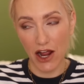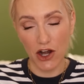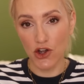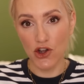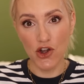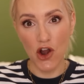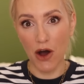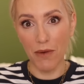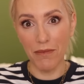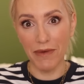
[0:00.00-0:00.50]

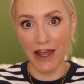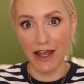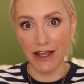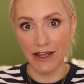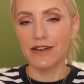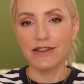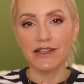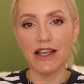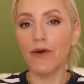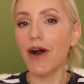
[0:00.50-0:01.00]
Not
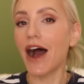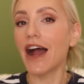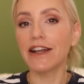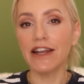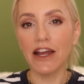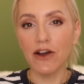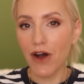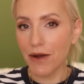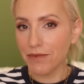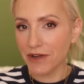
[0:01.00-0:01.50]
me. So I
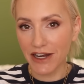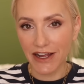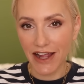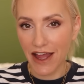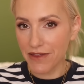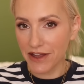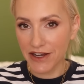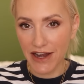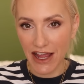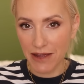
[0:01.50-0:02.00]
know I'm going to
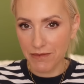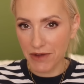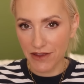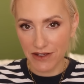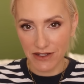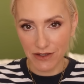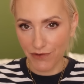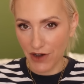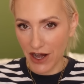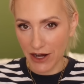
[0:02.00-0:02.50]
get the name of
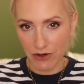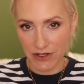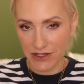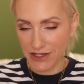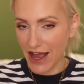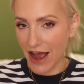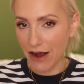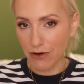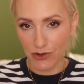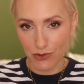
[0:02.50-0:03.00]
this fragrance
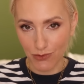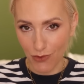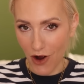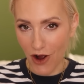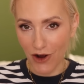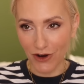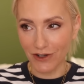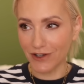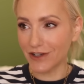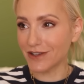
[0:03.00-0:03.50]
house
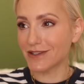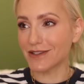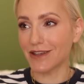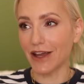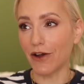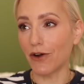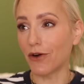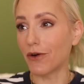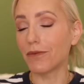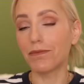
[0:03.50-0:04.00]
wrong,
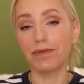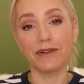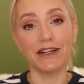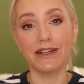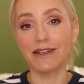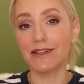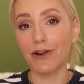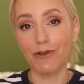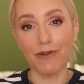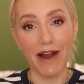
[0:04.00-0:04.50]
so
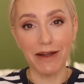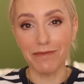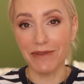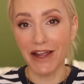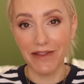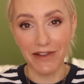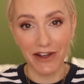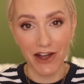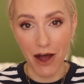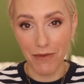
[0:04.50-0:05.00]
please correct me
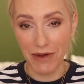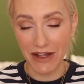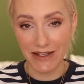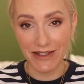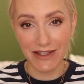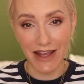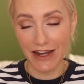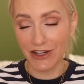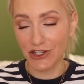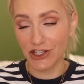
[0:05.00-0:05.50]
in the comments
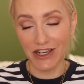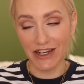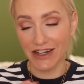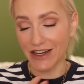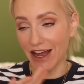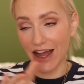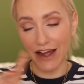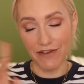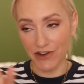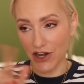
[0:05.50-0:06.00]
section.
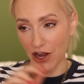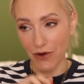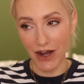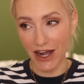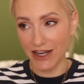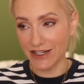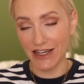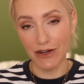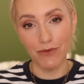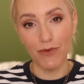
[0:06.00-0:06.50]
I have no
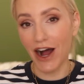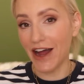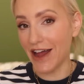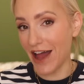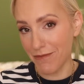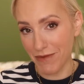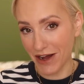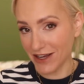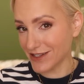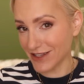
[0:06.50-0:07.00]
idea why
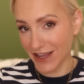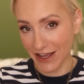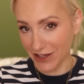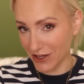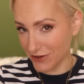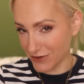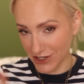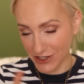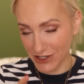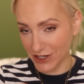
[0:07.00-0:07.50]
I'm asking
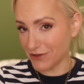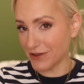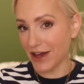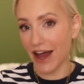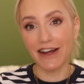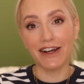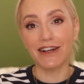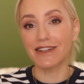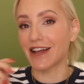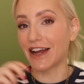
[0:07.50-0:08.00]
you to do
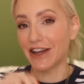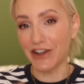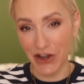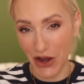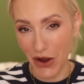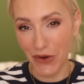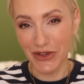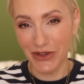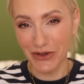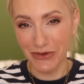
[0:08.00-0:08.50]
that, because I
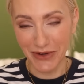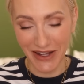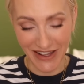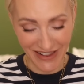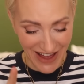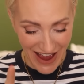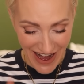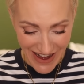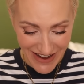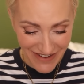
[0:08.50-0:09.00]
know you
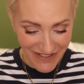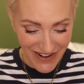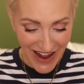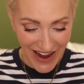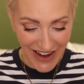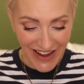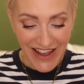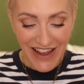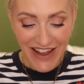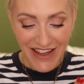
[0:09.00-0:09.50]
will
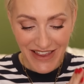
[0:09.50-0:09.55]
anyway.